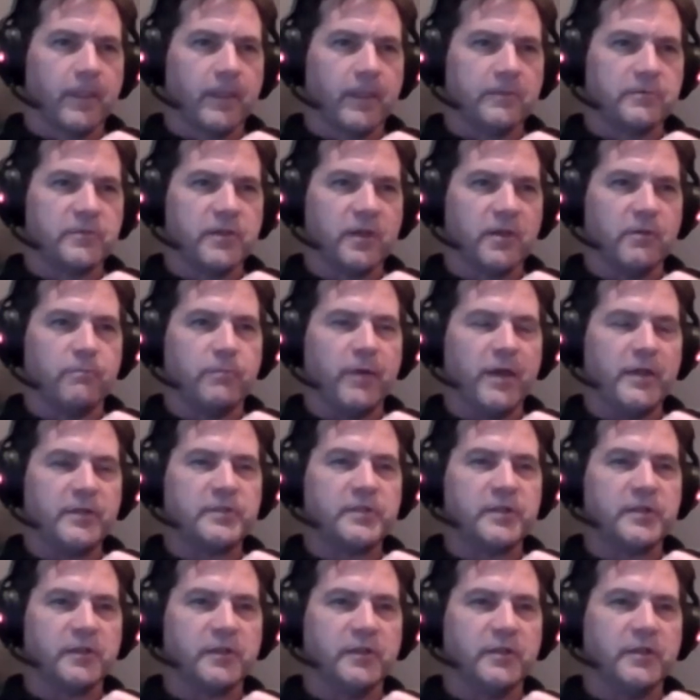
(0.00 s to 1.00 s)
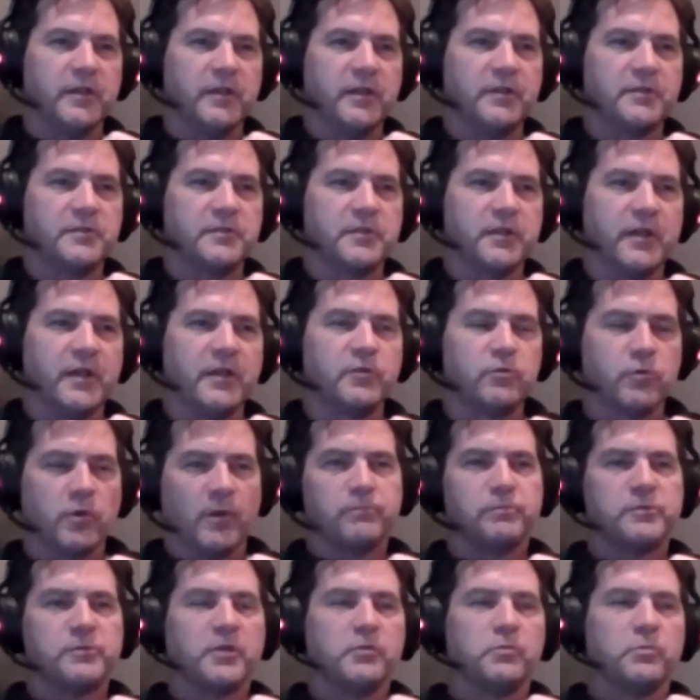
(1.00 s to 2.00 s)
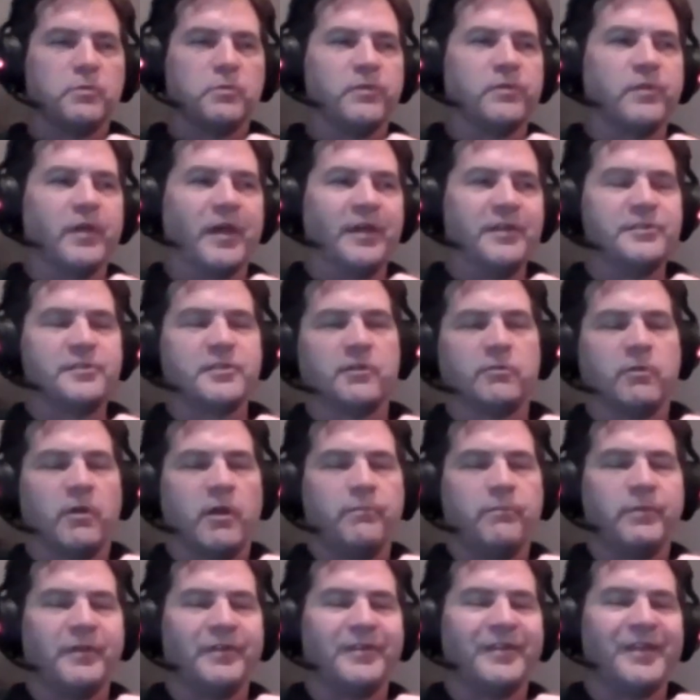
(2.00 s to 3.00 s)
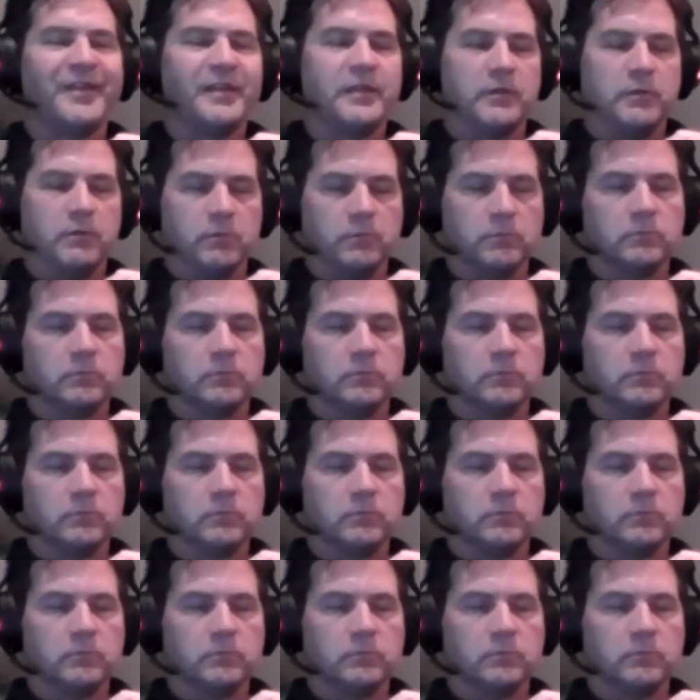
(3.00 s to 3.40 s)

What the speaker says: So basically, it's encrypted with a 0-bit key.